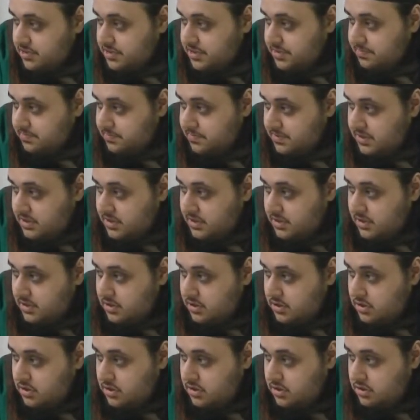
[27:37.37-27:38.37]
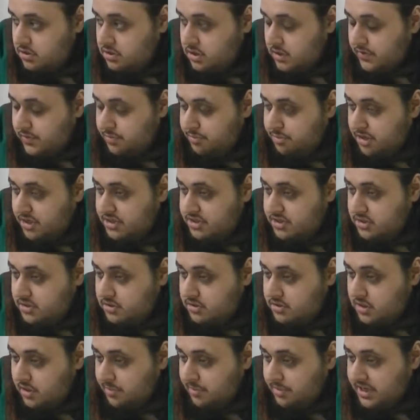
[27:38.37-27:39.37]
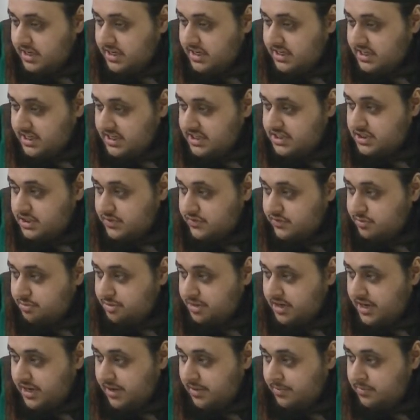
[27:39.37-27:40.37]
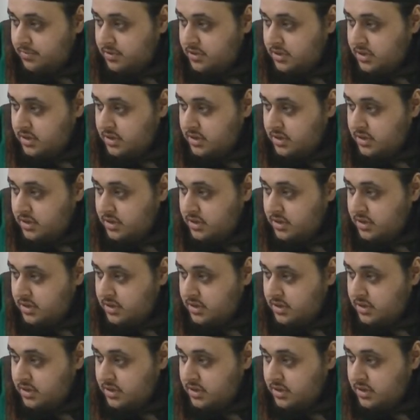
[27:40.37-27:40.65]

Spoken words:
So if a person does not make intention for prayer,